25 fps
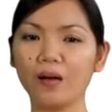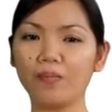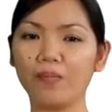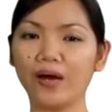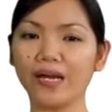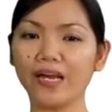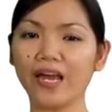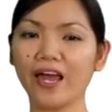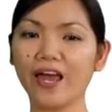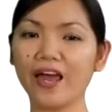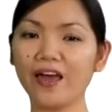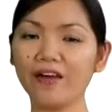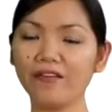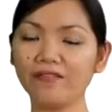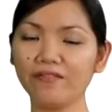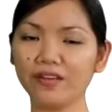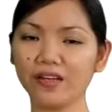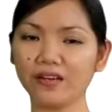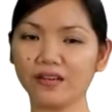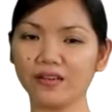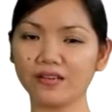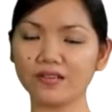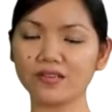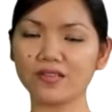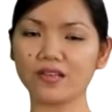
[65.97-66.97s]
by
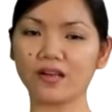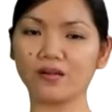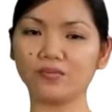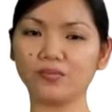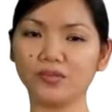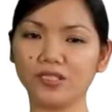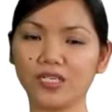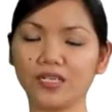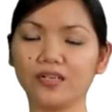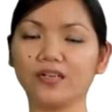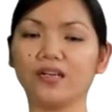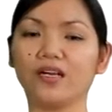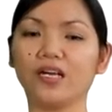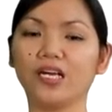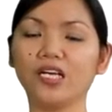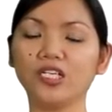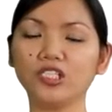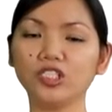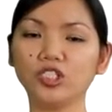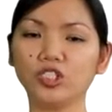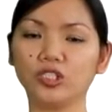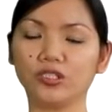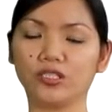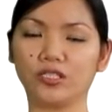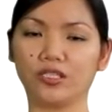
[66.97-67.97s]
having this subject
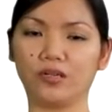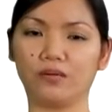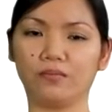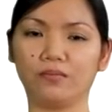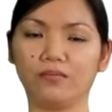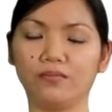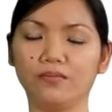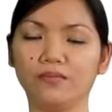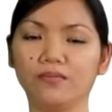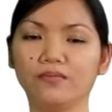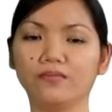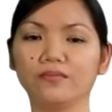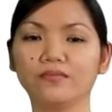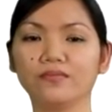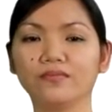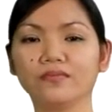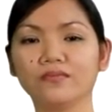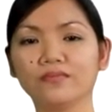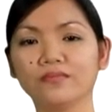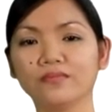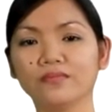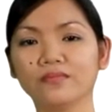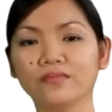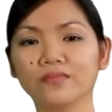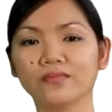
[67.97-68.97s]
each term,
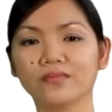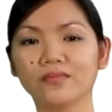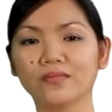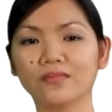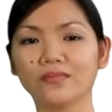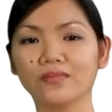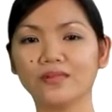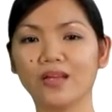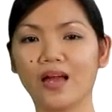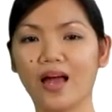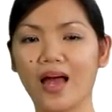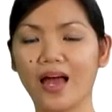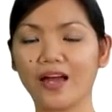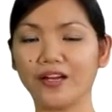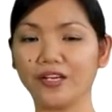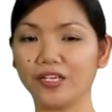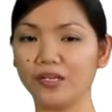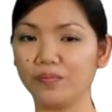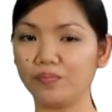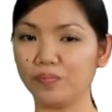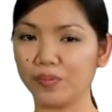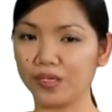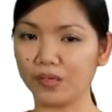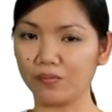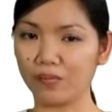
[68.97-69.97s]
I
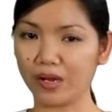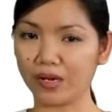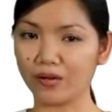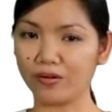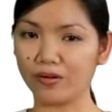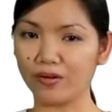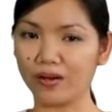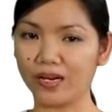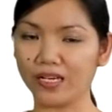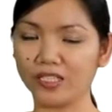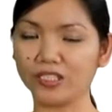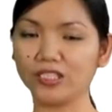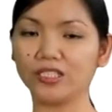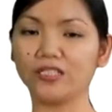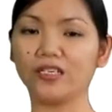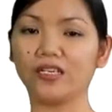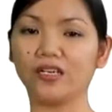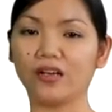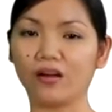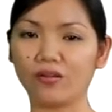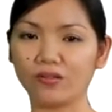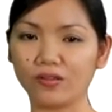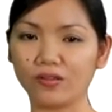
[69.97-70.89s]
deepened my knowledge in